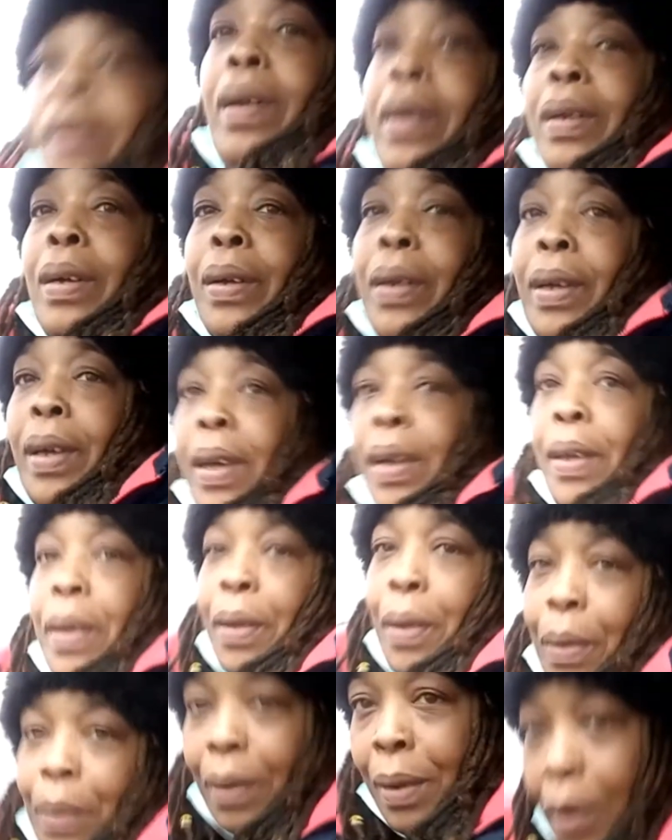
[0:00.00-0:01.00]
Okay,
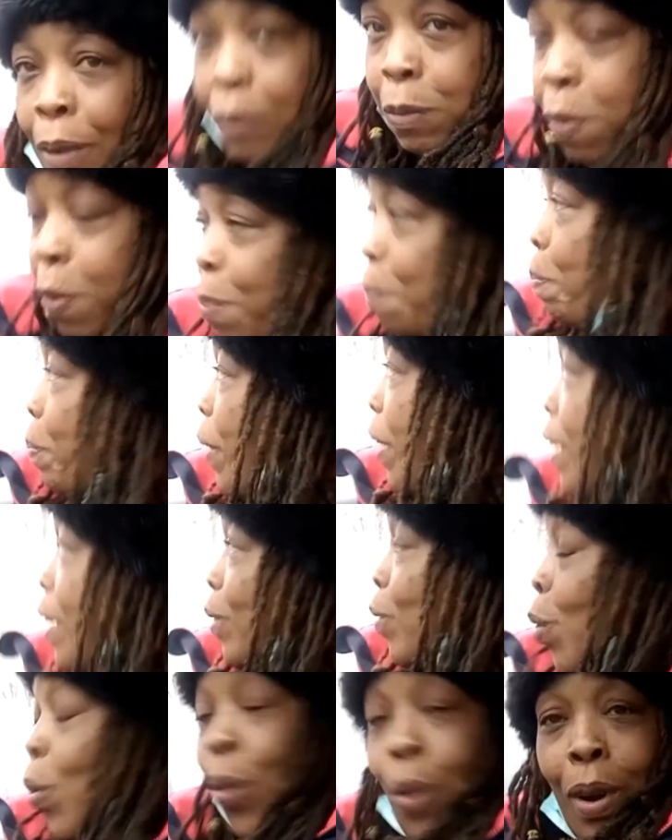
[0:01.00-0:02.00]
I've been
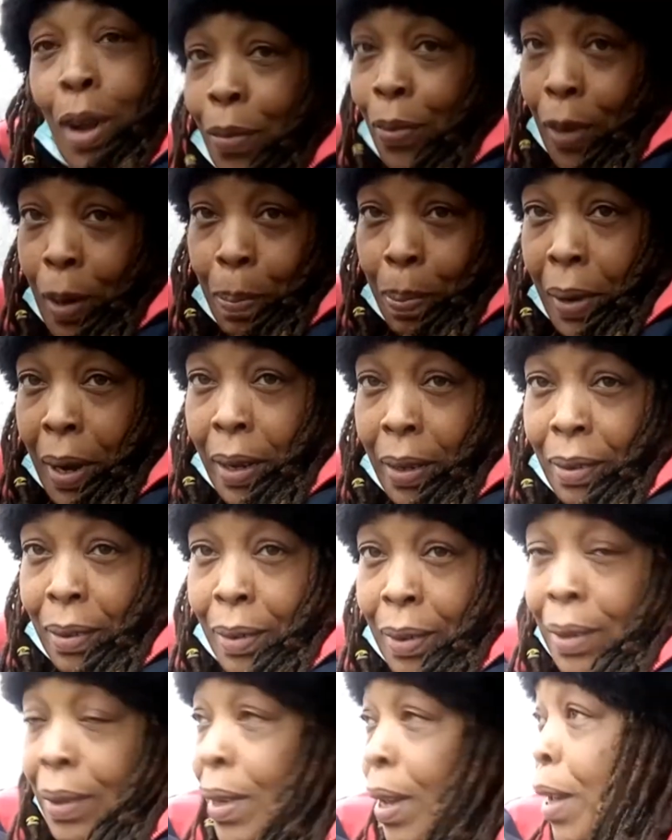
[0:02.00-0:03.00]
all over the place
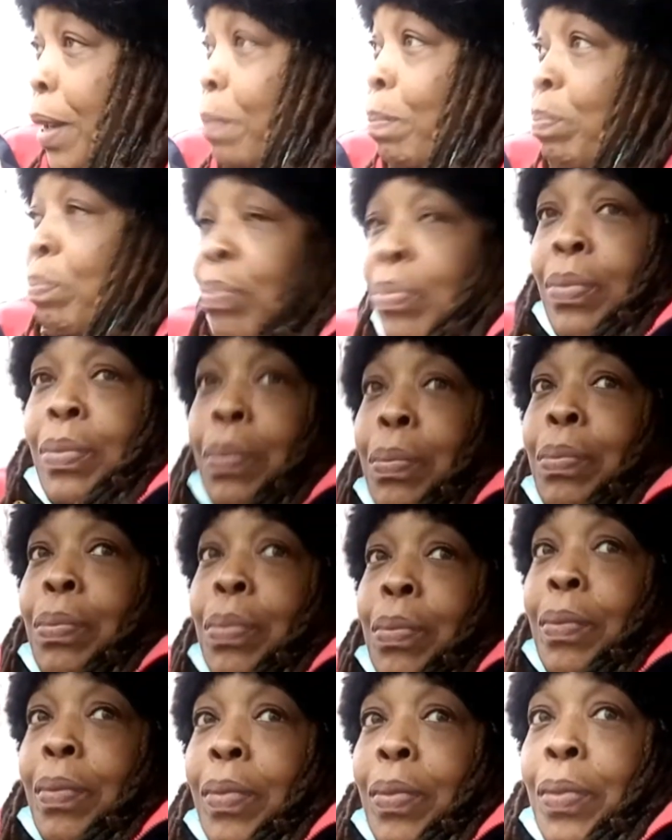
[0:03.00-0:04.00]
today.
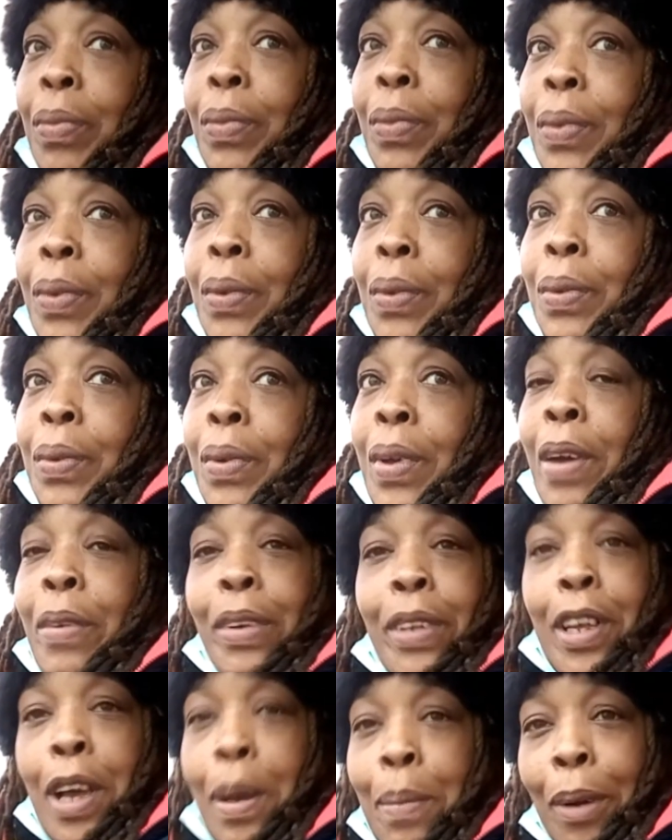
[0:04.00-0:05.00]

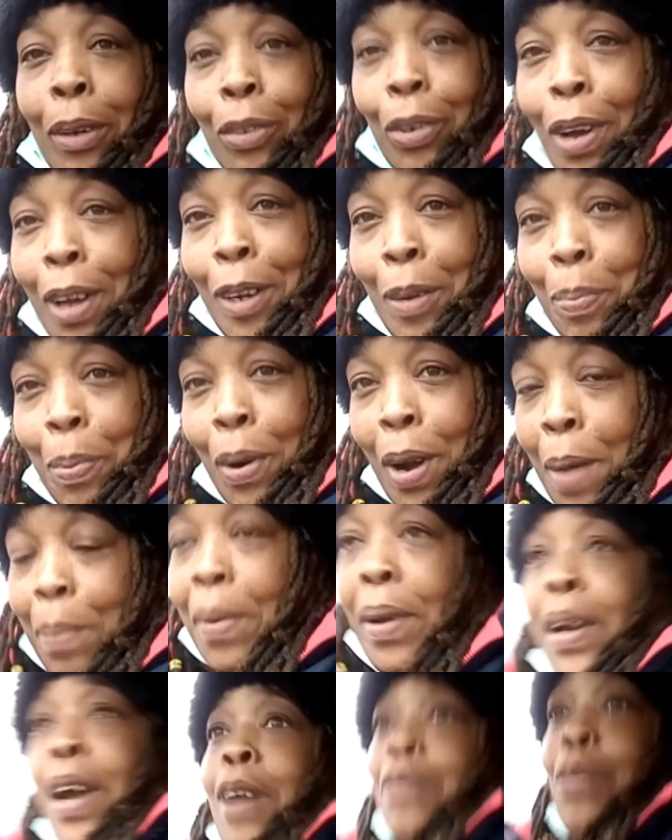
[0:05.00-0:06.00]
Every time I try to pull out my
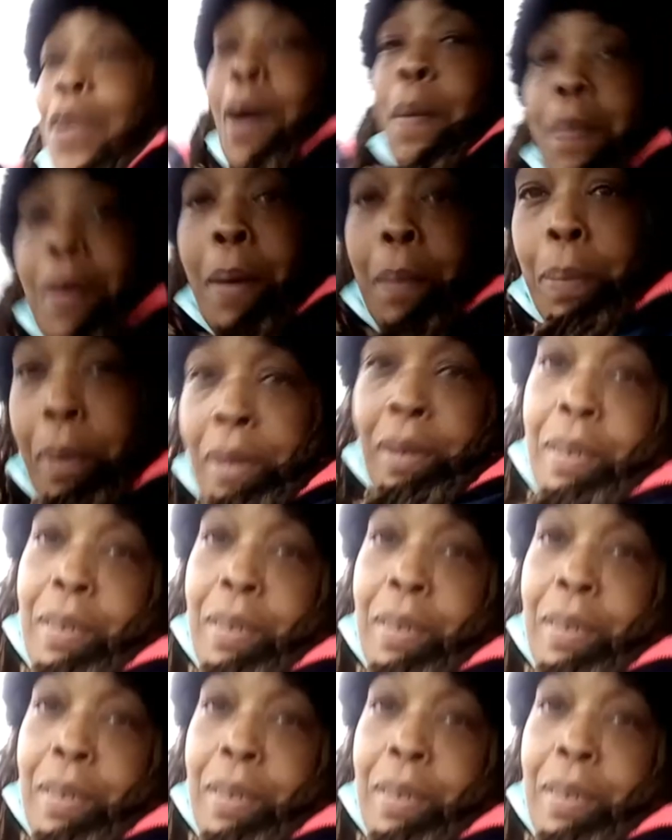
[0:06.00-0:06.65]
camera, I bump into